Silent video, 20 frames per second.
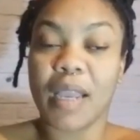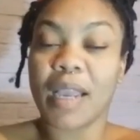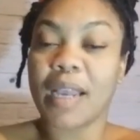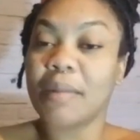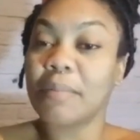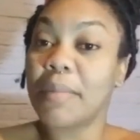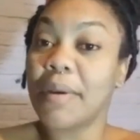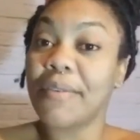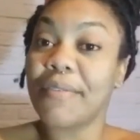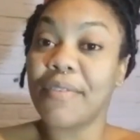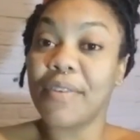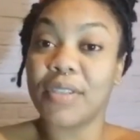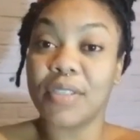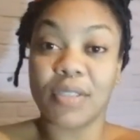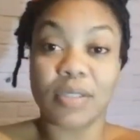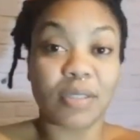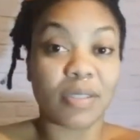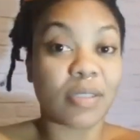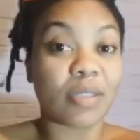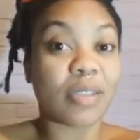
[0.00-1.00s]
And my
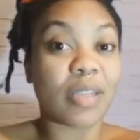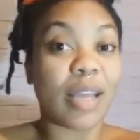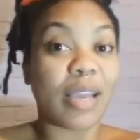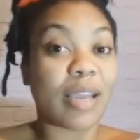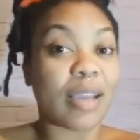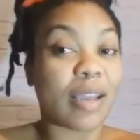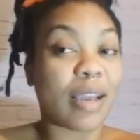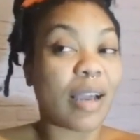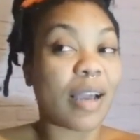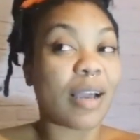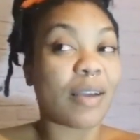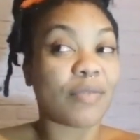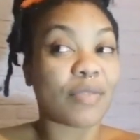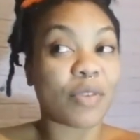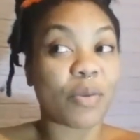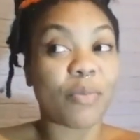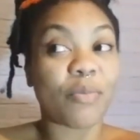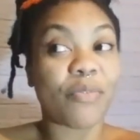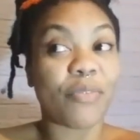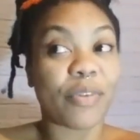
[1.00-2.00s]
friends, like, I have
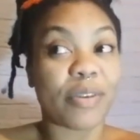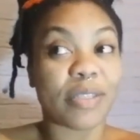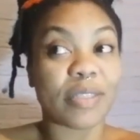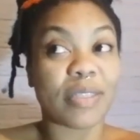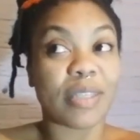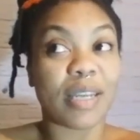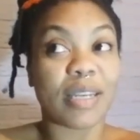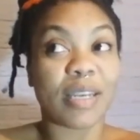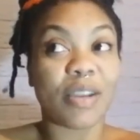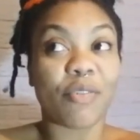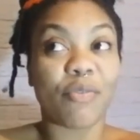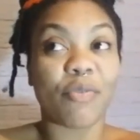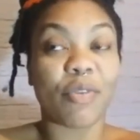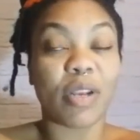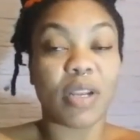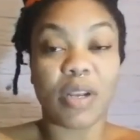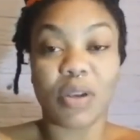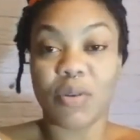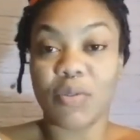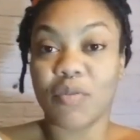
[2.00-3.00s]
some friends that they
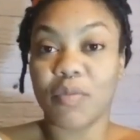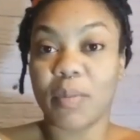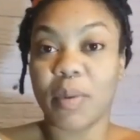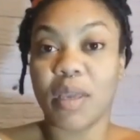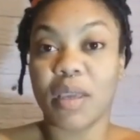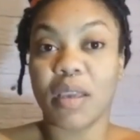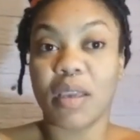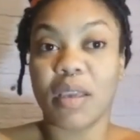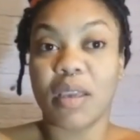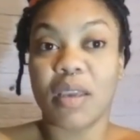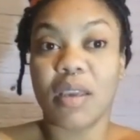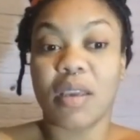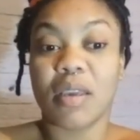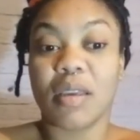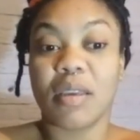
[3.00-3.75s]
really love me,